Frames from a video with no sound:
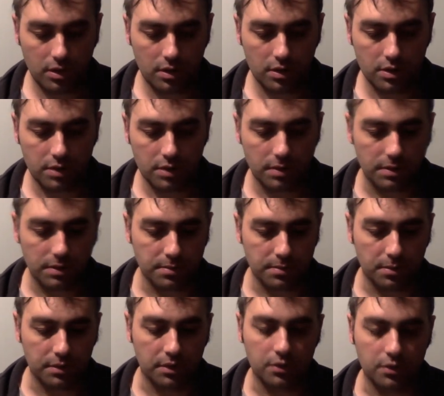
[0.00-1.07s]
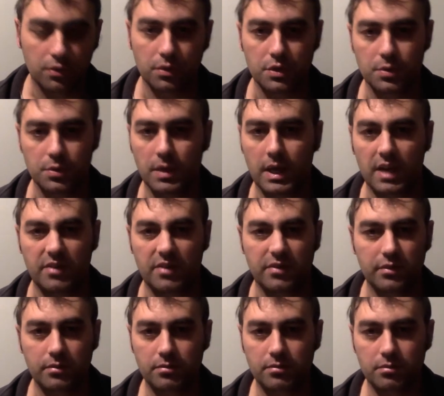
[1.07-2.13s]
Sometimes multi-tools will have
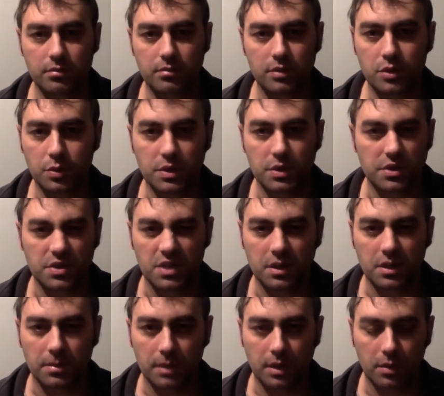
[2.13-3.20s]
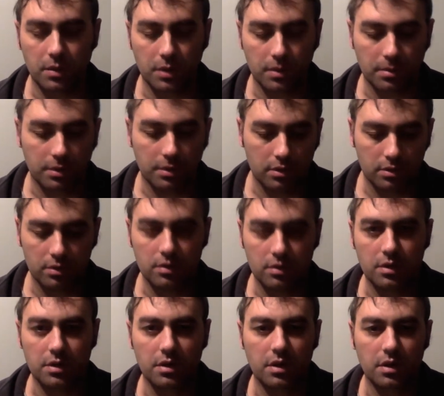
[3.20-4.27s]
tweezers in them anyway, but
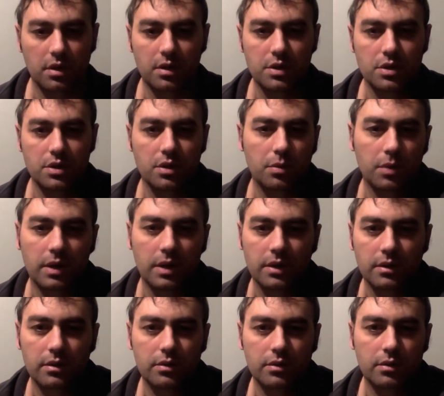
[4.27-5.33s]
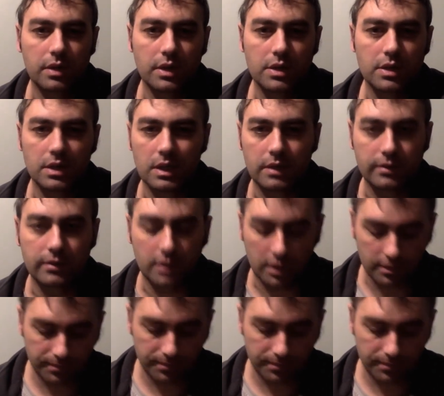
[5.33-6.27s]
this other one I don't actually have that.